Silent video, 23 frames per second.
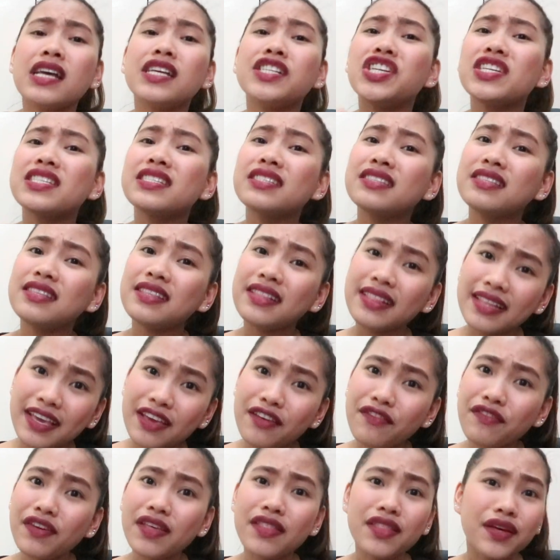just
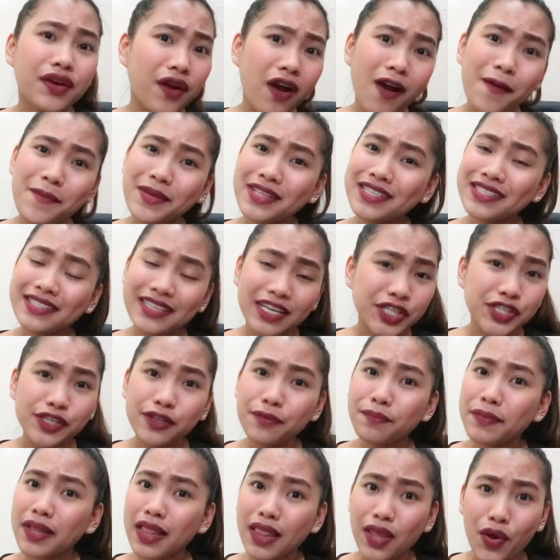leave in the comment
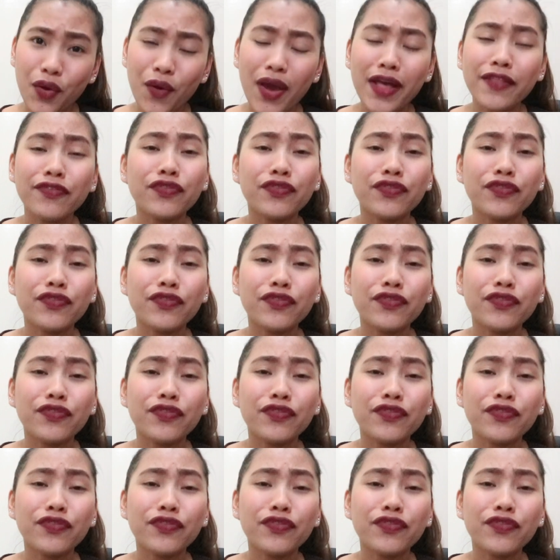section below.